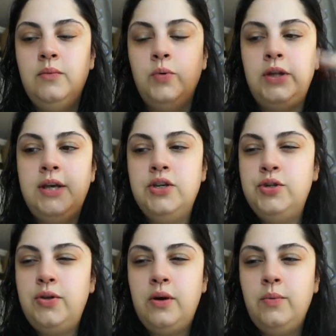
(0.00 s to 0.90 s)
what the
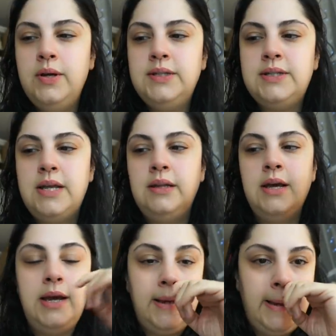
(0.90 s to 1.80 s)
issue there was then
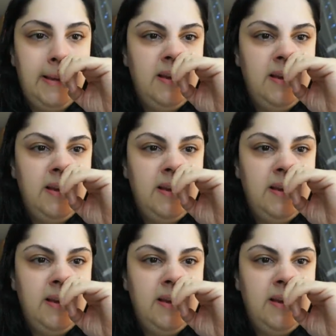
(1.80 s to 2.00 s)
like